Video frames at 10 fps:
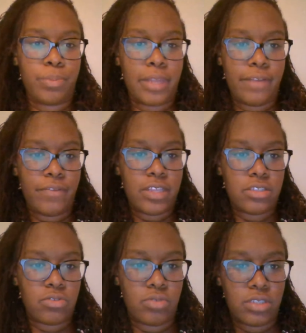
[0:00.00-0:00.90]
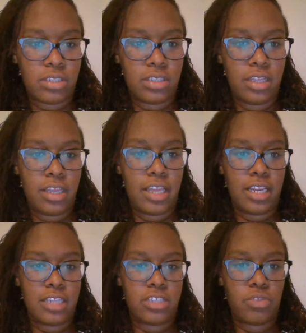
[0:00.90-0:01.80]
blood vessels and
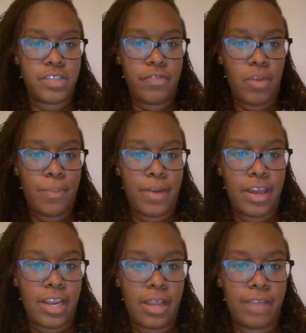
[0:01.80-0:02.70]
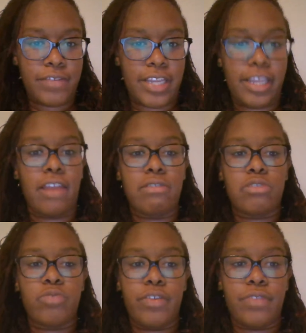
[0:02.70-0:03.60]
into the rest of our body if taken care of
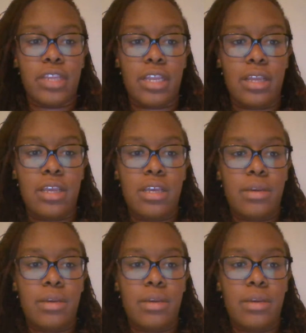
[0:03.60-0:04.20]
swiftly,